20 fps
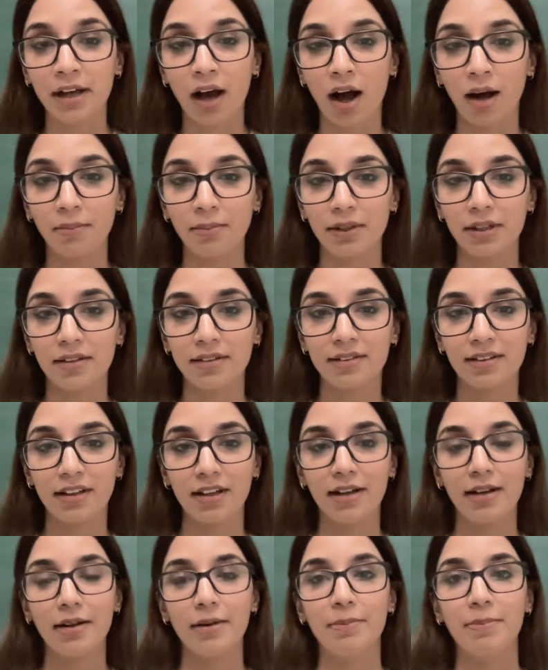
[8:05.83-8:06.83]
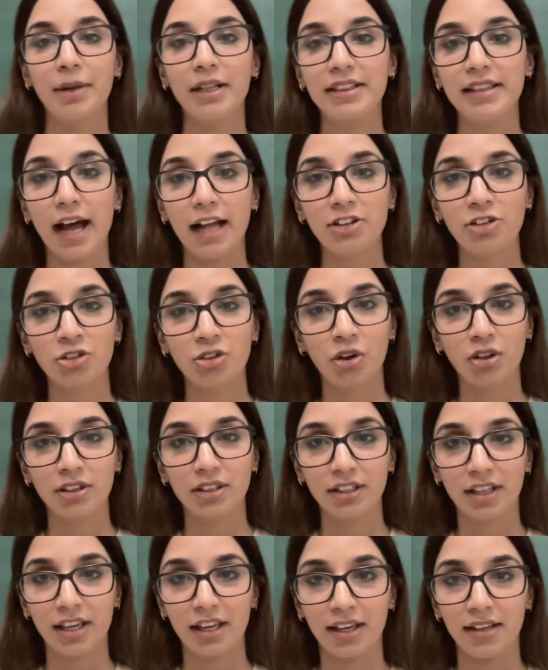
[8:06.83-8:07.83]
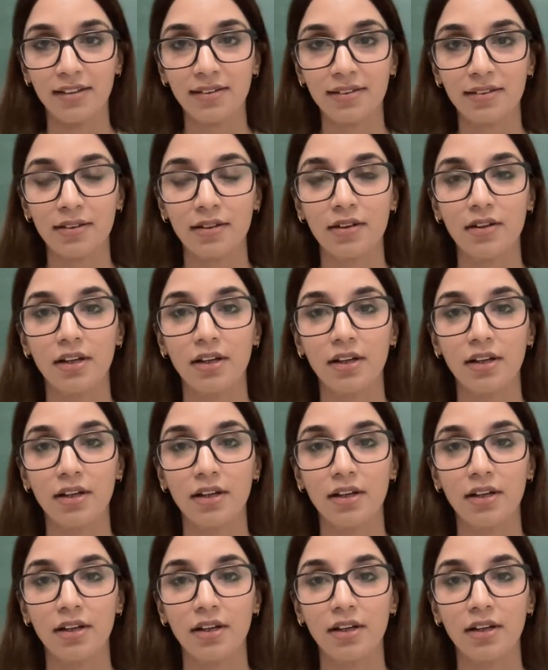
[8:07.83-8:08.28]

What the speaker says: harmless. But that's not the case.